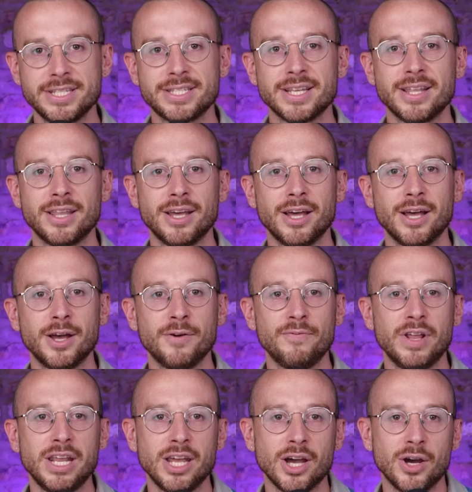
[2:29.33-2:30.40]
is the
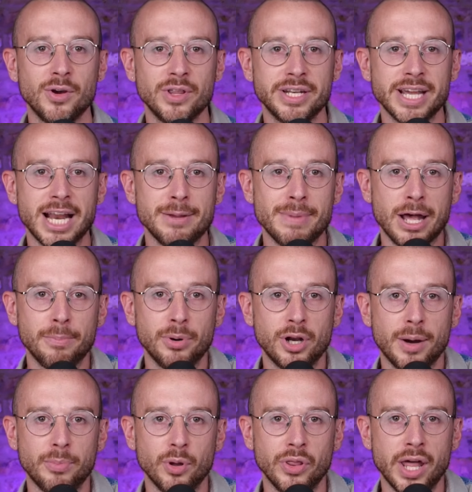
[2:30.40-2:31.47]
video the Daily Mail put
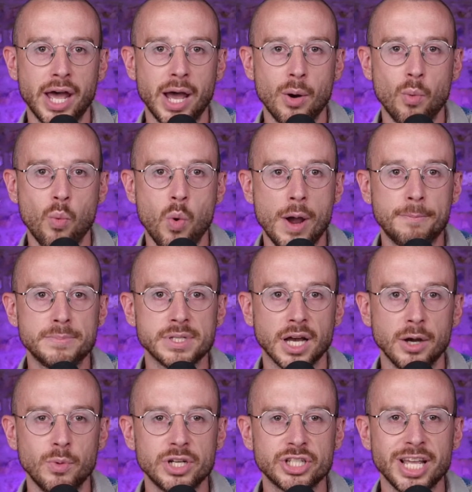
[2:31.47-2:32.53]
up on their
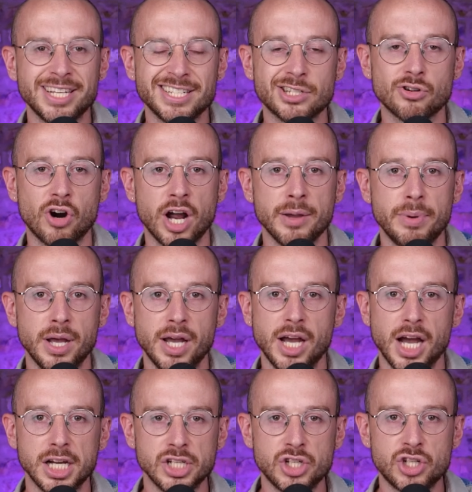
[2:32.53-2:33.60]
website, which they describe
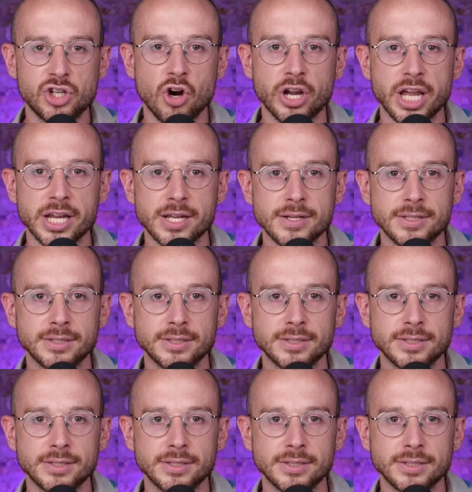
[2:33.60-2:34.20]
as shocking.